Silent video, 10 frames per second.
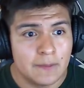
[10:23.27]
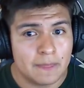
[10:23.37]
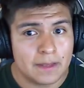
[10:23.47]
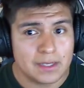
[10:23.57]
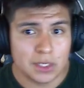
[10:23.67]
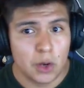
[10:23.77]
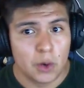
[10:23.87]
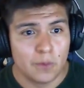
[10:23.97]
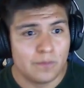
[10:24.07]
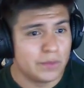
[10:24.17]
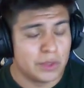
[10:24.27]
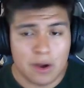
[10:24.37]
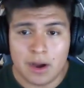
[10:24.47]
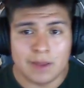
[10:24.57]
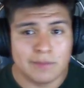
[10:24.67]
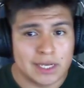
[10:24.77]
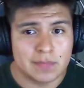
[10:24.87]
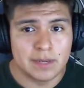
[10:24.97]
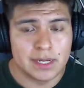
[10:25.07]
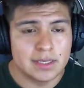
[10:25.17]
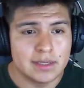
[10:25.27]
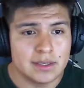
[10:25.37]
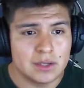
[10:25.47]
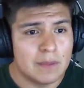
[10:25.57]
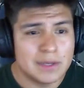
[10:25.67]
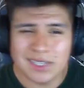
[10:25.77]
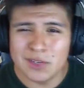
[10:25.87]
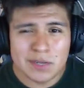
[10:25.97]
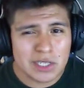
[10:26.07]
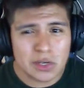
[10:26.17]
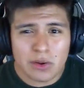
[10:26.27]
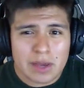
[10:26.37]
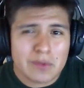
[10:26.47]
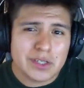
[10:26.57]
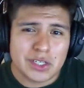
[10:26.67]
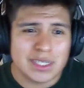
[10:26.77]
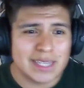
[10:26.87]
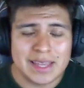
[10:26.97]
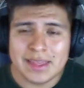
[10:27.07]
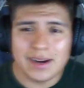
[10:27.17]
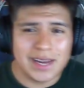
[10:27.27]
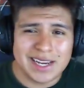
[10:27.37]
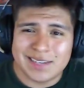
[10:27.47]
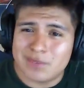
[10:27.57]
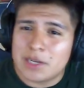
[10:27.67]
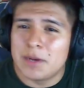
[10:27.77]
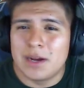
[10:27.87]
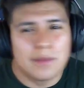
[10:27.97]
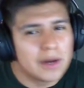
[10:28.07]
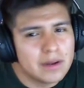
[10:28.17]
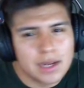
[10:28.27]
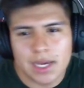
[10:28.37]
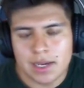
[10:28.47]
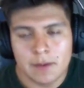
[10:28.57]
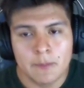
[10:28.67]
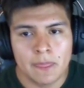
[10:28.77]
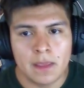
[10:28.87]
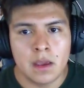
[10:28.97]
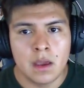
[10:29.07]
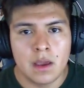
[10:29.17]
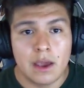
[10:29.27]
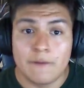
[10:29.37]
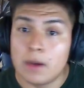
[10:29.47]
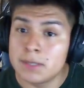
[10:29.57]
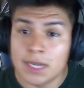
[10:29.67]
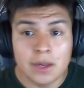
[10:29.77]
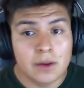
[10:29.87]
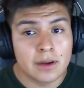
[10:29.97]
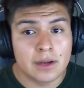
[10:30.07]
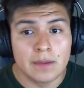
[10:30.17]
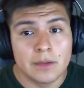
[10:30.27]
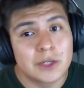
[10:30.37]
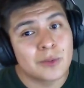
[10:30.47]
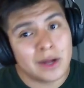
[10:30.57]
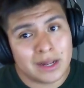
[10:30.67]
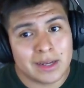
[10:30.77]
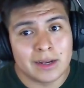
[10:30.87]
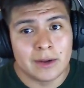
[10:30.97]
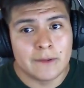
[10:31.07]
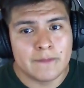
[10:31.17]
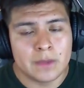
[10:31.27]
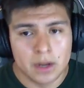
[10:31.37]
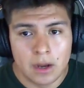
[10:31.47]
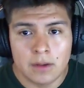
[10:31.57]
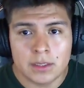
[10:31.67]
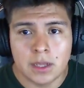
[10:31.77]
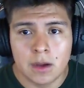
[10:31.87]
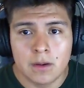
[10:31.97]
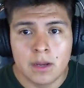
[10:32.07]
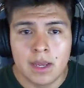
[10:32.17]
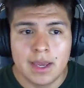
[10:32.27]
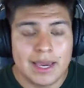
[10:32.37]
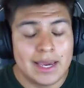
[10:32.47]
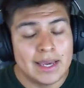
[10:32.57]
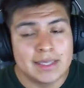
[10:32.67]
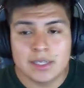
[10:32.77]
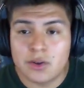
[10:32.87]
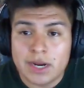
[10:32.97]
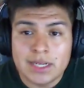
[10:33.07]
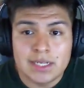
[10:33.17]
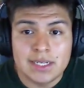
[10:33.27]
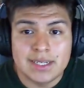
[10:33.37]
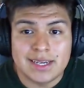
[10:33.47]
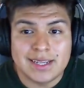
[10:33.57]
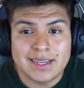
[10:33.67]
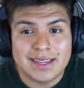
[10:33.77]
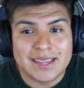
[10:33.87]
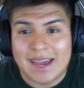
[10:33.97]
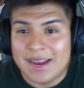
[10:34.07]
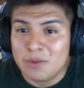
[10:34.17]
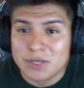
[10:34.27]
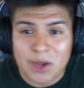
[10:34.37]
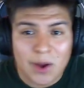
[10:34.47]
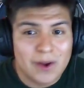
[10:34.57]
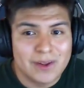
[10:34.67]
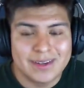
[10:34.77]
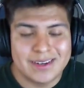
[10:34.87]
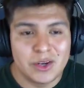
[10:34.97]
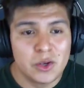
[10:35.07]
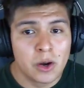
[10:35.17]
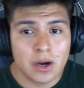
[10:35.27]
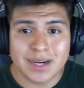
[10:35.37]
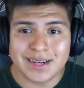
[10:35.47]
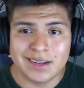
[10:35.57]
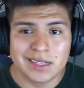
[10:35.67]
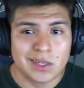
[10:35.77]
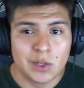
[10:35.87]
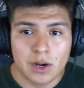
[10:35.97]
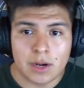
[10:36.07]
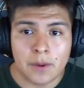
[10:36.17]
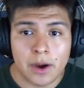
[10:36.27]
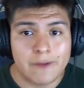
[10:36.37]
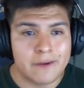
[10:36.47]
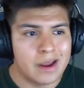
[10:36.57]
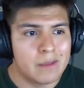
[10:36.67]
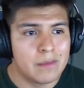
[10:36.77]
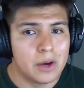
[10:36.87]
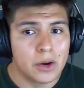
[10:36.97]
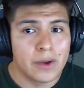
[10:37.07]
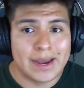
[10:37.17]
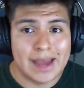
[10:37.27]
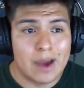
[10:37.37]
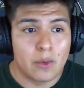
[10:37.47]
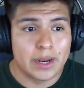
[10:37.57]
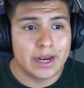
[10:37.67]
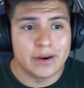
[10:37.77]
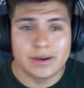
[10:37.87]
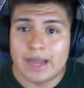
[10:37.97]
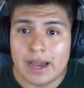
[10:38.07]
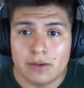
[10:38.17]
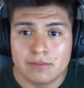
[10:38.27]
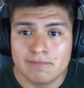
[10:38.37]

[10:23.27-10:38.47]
So they're already best buds. So I'm assuming Shohei was just in there like, come on, bro. Like, if I'm telling you to come, you should probably come, you know? So it's crazy that it was all New York. It was a New York party for Yamamoto, and now we're here. And now